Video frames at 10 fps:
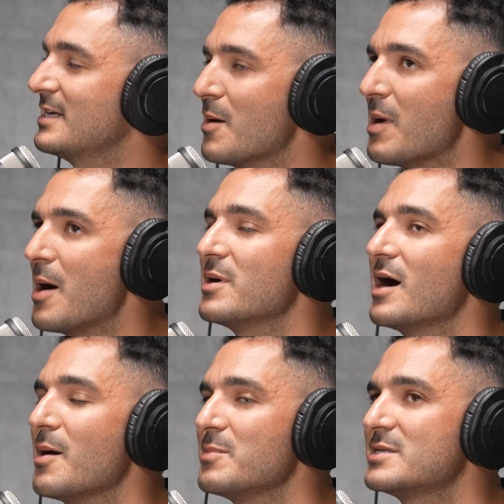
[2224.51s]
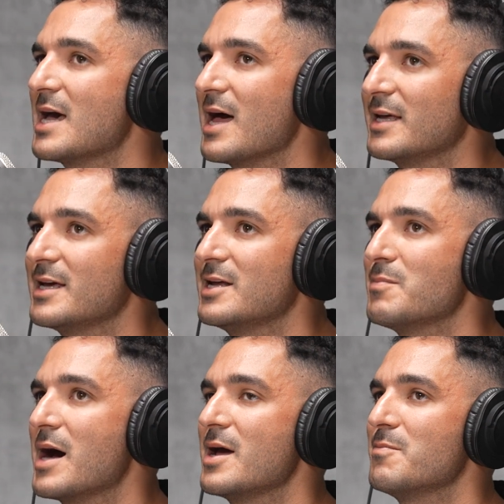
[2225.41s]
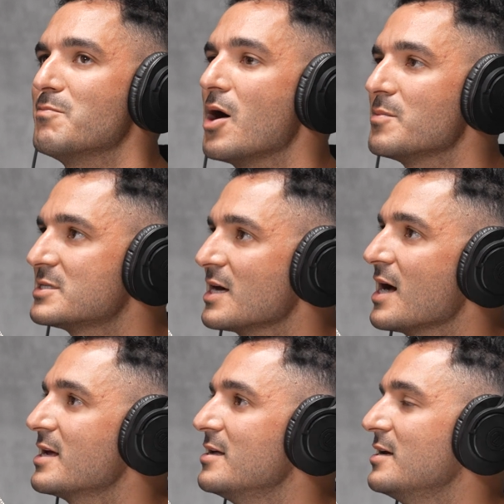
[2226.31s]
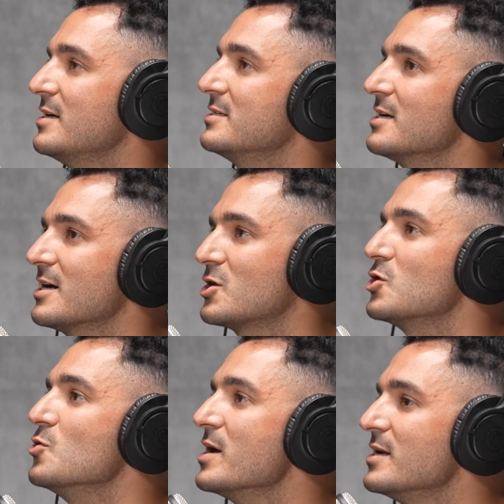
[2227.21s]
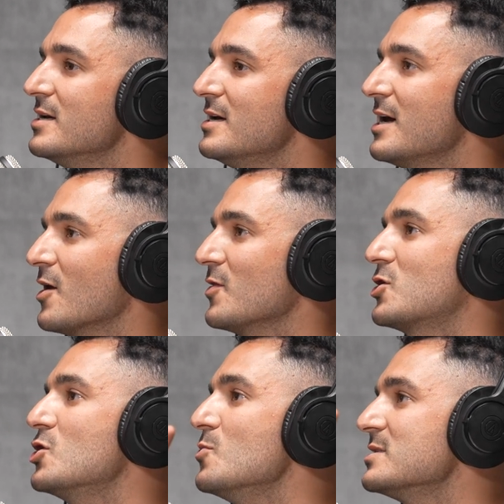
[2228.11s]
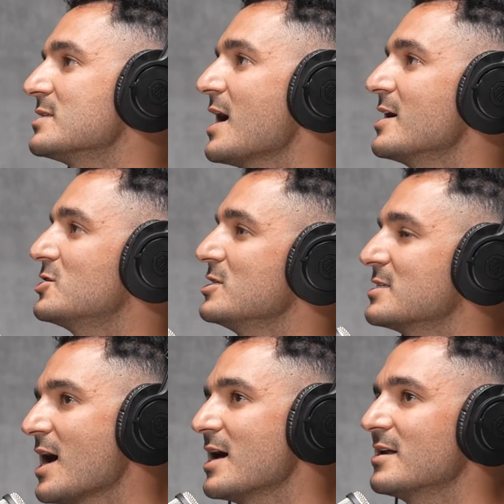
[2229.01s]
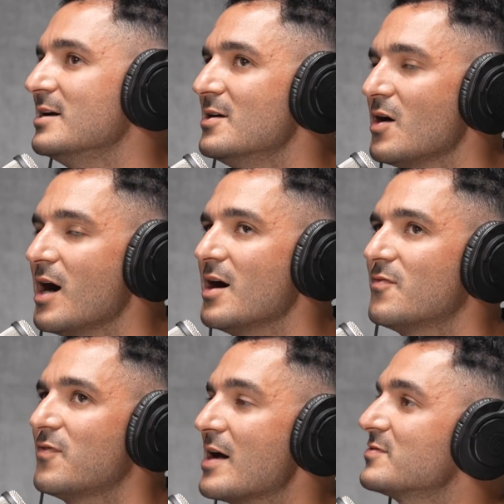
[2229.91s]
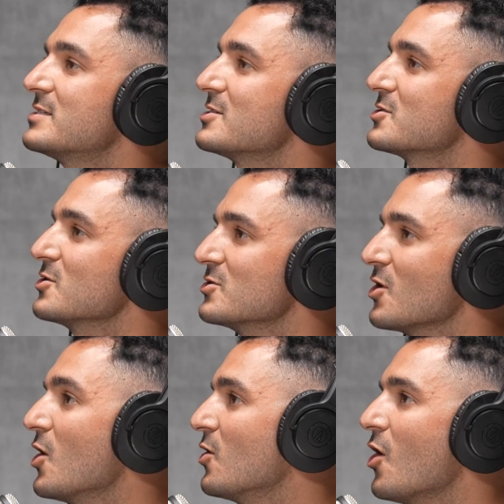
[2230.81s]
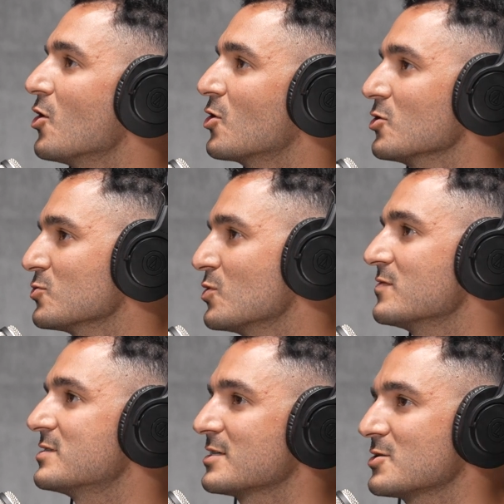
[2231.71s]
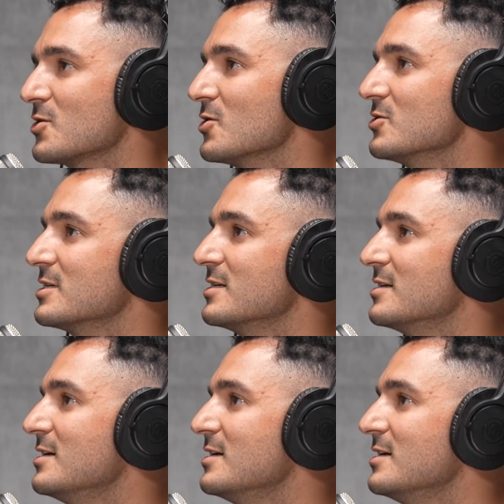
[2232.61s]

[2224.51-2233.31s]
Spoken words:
Yeah, I'm Italian, and my mom's side is Cuban, and on the Cuban side, she's got five sisters, all girls, one of six girls, and